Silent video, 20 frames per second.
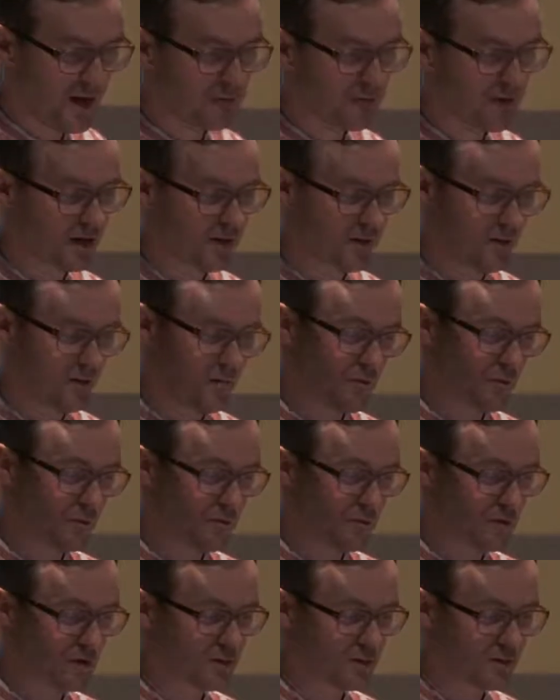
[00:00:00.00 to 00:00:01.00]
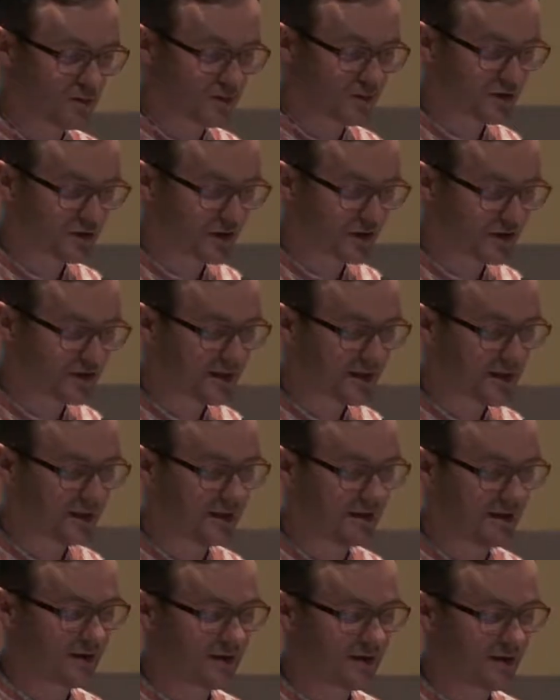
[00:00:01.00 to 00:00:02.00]
But what was interesting
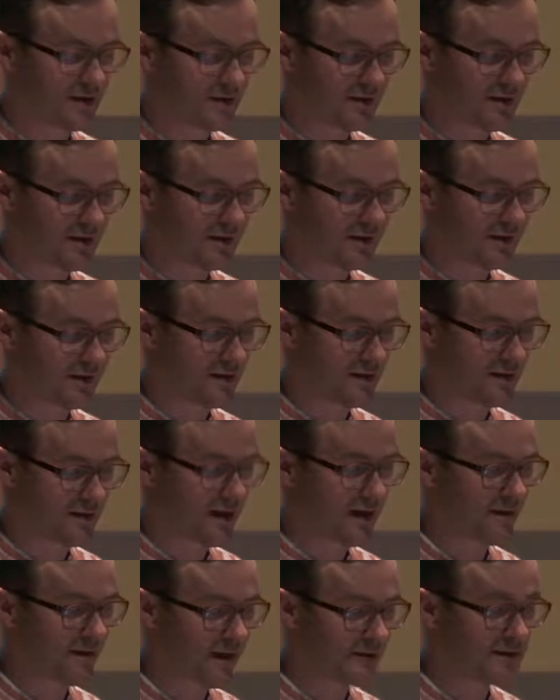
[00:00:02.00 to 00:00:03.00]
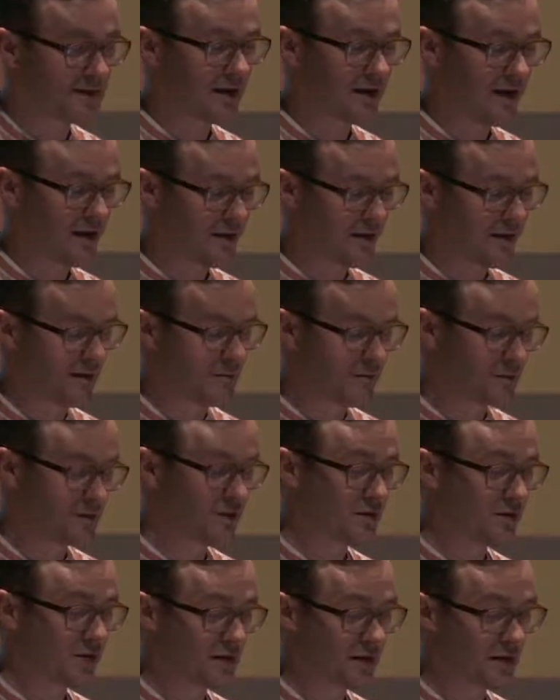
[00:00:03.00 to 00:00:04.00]
in that essay, and was
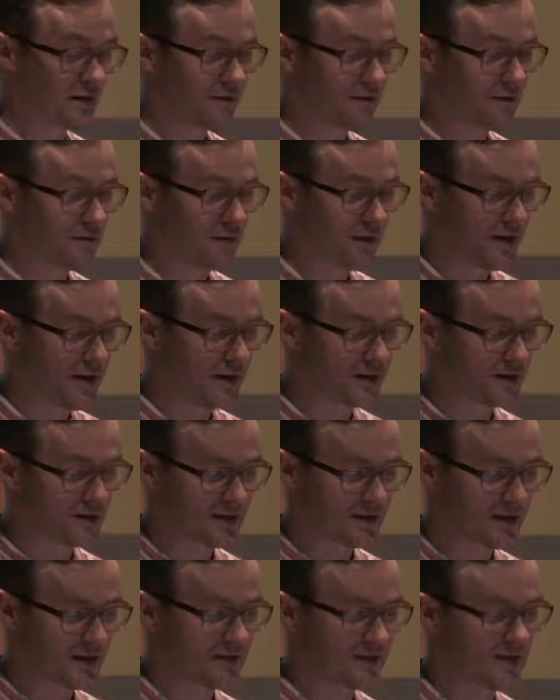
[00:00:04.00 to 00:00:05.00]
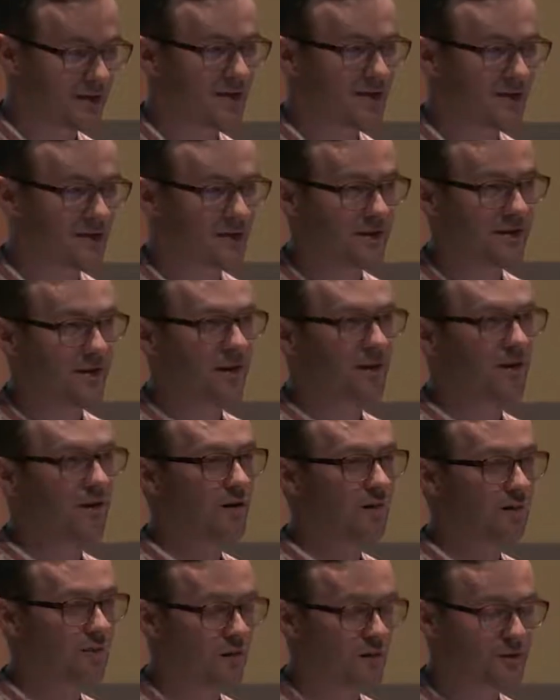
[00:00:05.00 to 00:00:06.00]
interesting for me as a young
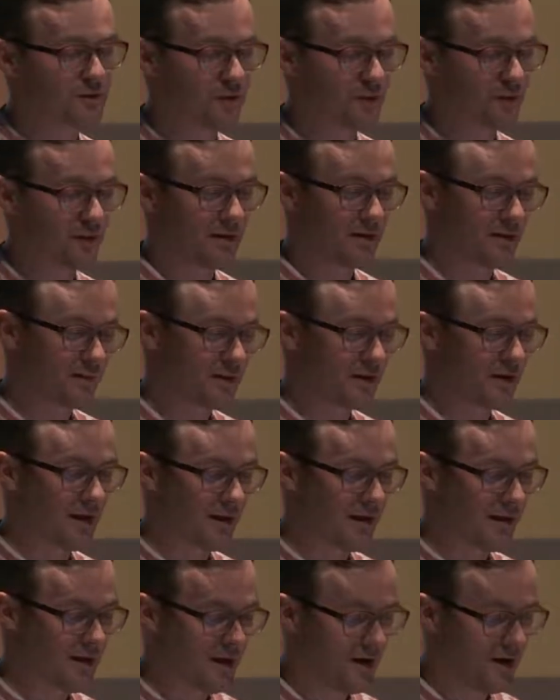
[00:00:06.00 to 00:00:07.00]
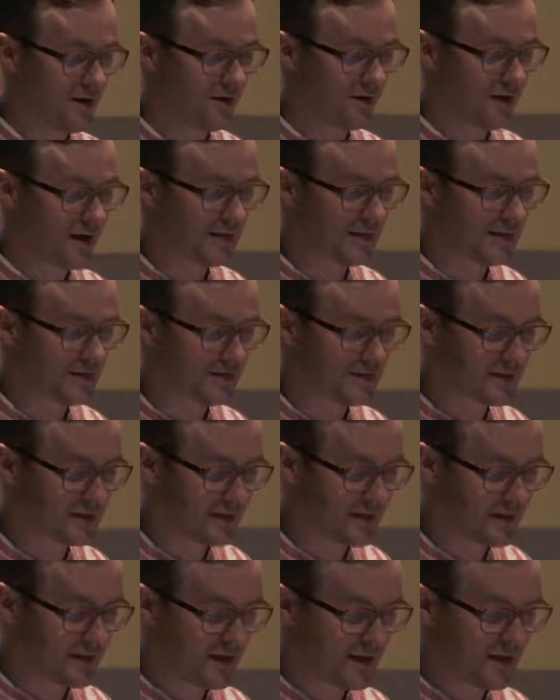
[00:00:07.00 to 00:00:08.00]
composer when I read it,
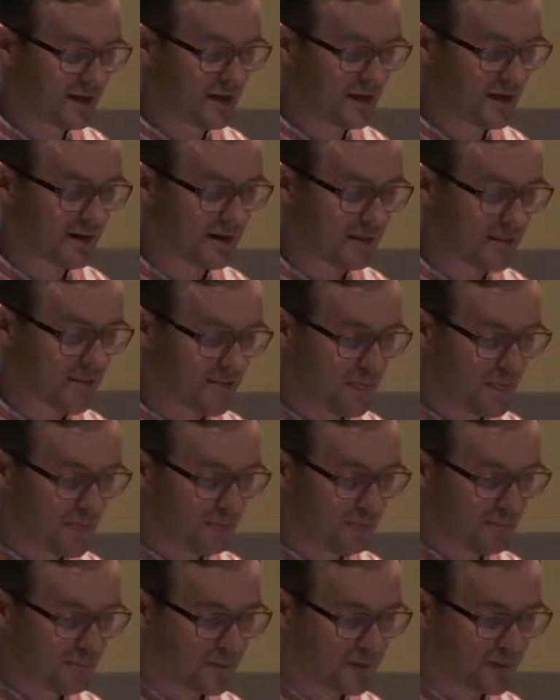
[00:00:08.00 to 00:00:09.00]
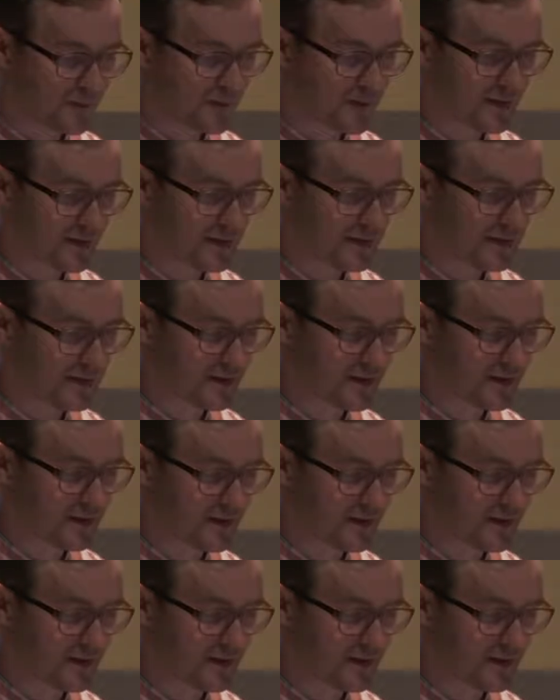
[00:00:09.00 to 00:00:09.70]
is